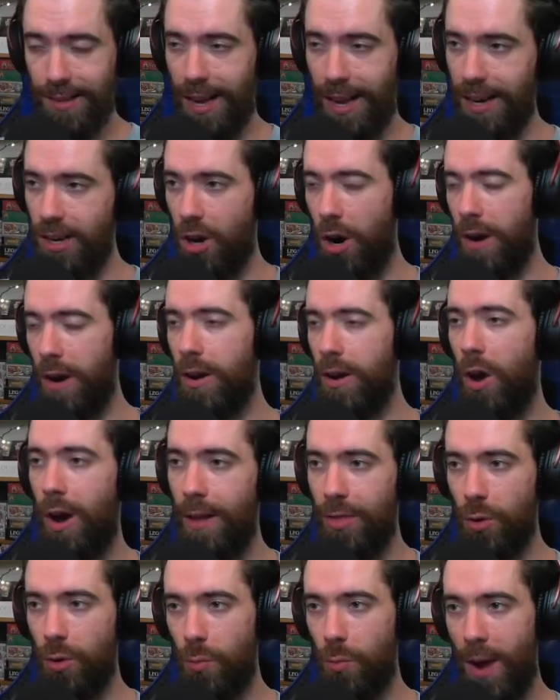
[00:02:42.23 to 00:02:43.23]
tech card
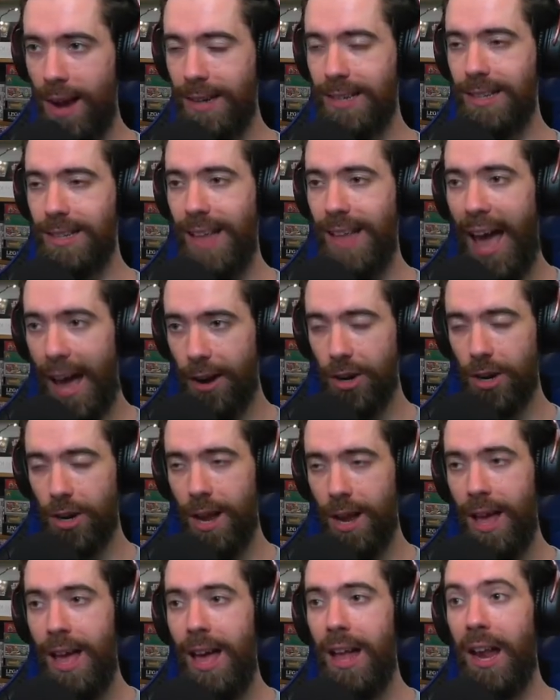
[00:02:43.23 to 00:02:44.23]
on the ranked ladder.
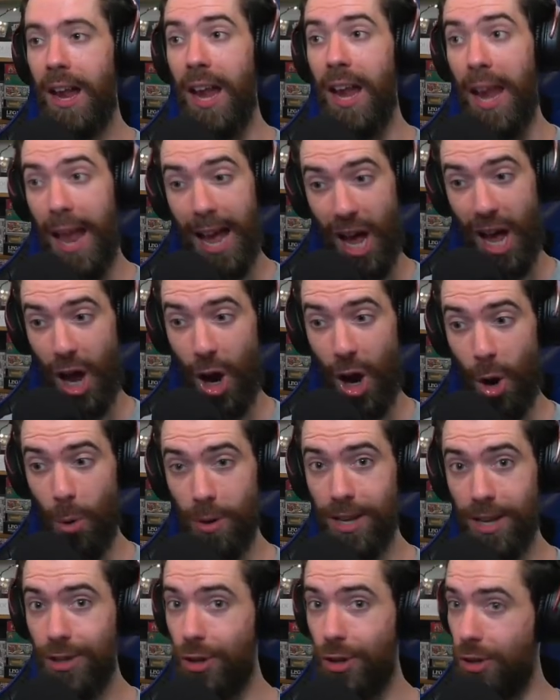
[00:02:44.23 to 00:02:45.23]
Now,
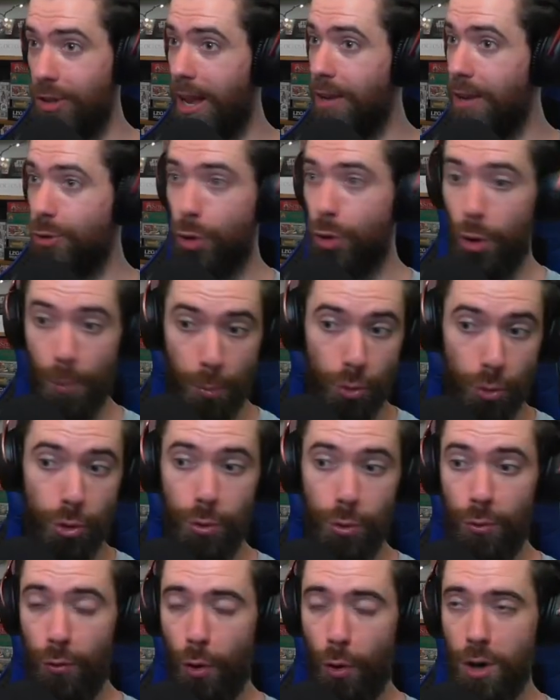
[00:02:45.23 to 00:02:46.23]
he just has the
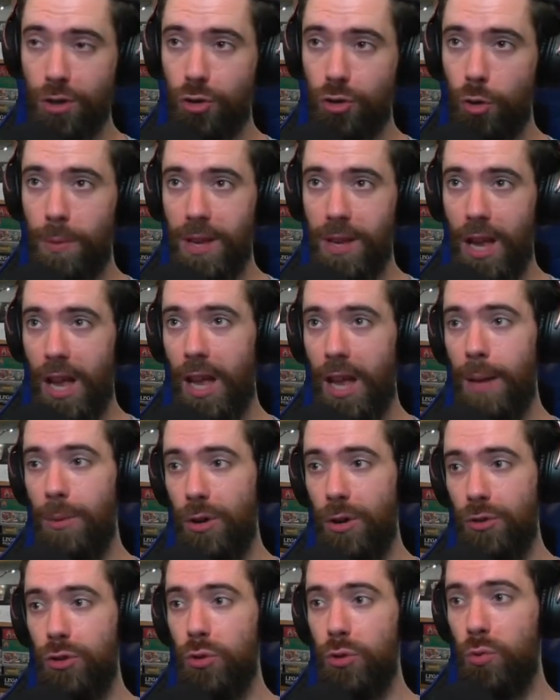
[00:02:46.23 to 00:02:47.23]
brute force to be
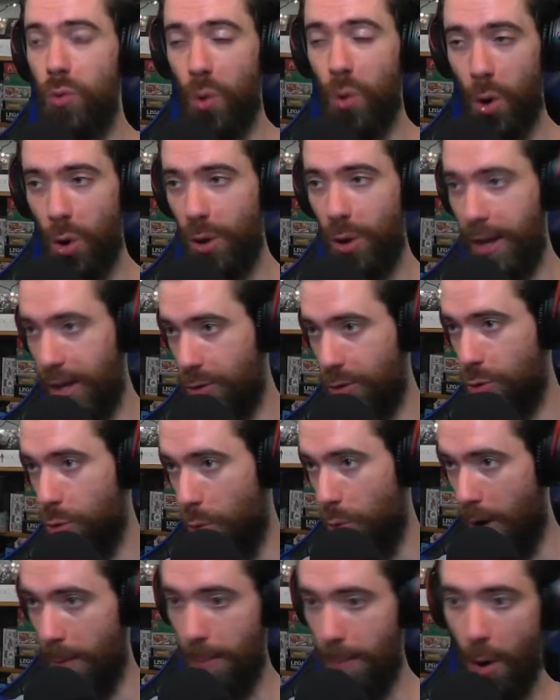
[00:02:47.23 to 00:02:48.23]
able to roll into
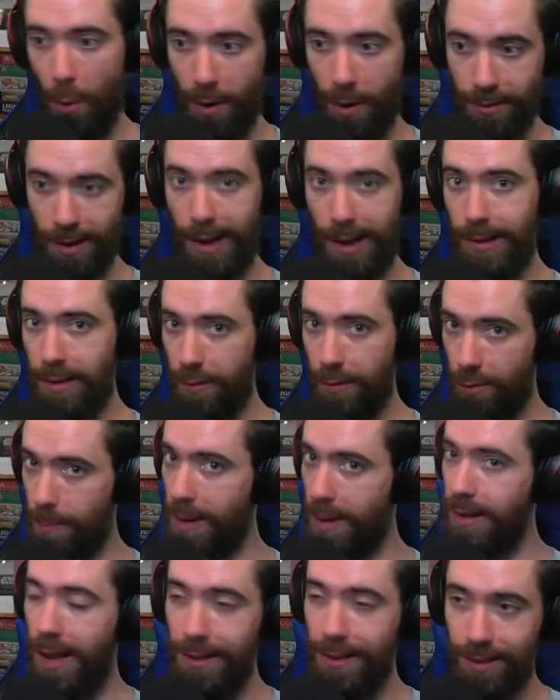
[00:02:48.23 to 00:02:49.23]
opponents. Honestly, from my
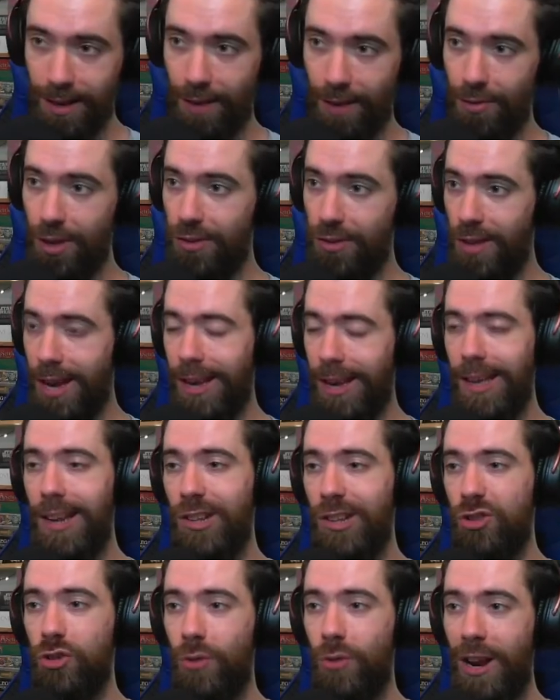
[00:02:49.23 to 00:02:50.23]
testing of this deck, it
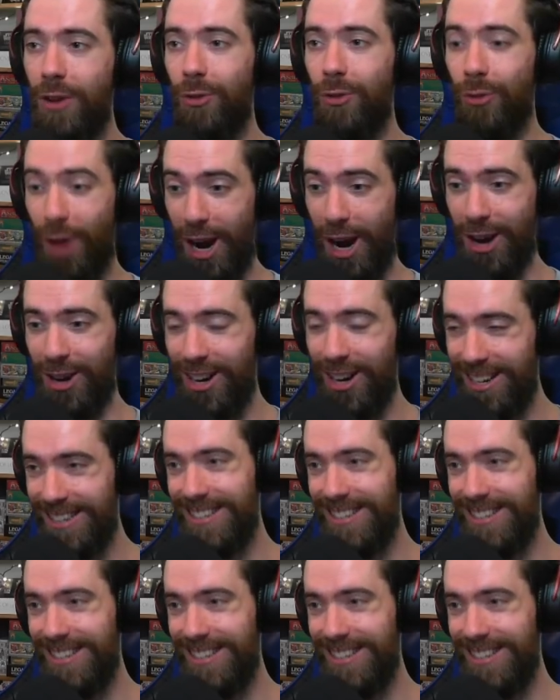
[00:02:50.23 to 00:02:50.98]
is straight fire.